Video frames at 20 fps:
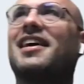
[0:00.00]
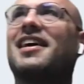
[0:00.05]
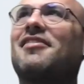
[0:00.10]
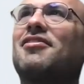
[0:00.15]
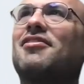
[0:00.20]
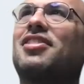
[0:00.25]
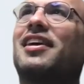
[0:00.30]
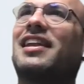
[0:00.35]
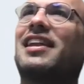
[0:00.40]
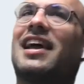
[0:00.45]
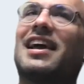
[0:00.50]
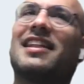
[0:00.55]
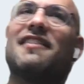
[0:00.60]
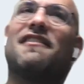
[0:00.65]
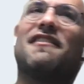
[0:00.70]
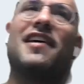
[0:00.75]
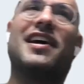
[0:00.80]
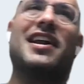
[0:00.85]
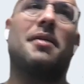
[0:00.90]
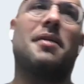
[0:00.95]
and then everything, like
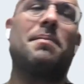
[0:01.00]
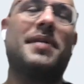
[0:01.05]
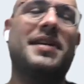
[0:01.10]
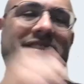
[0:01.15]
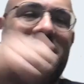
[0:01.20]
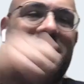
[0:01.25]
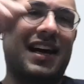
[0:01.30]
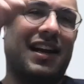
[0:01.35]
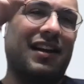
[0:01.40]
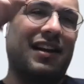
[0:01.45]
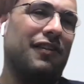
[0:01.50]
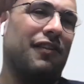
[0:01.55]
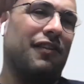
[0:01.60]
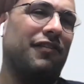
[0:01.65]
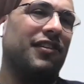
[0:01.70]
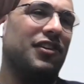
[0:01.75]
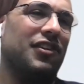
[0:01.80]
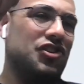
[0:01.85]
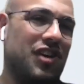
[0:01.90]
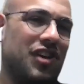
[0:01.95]
the final piece kind
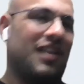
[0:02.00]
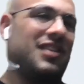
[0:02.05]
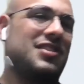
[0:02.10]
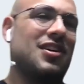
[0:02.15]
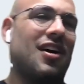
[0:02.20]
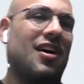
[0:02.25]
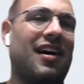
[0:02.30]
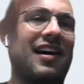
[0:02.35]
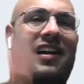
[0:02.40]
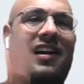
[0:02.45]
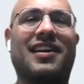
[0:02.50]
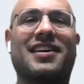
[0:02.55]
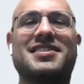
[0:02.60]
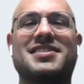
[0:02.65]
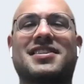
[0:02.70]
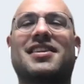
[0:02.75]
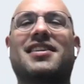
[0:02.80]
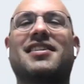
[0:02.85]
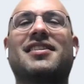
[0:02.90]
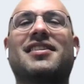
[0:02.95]
of the jigsaw
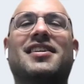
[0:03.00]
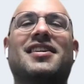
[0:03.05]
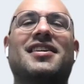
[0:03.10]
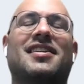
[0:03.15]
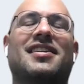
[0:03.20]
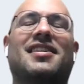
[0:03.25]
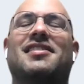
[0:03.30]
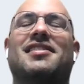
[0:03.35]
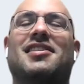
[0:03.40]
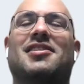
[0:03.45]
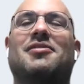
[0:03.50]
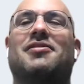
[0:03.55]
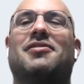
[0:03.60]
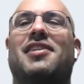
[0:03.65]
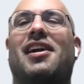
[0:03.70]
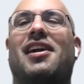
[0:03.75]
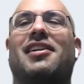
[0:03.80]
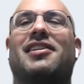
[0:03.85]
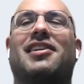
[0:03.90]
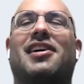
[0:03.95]
clicks in, and then
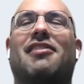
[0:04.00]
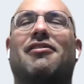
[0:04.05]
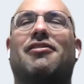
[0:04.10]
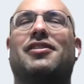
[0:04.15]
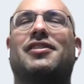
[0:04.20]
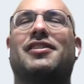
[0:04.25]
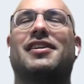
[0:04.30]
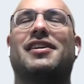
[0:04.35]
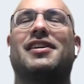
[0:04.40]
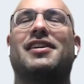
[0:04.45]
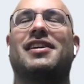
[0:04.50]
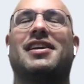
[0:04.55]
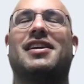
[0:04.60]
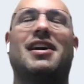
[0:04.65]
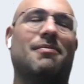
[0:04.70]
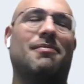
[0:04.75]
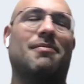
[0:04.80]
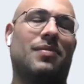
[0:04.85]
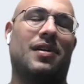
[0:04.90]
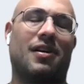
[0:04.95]
you've got it covered.
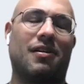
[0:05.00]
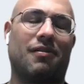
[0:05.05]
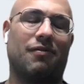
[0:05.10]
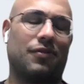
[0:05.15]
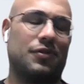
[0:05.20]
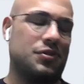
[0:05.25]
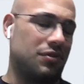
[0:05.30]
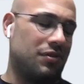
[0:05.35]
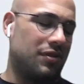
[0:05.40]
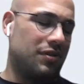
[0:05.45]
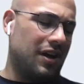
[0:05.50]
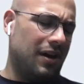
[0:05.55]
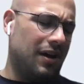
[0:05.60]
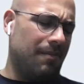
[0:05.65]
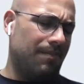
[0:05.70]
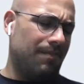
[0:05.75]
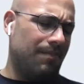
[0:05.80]
Yeah, for sure.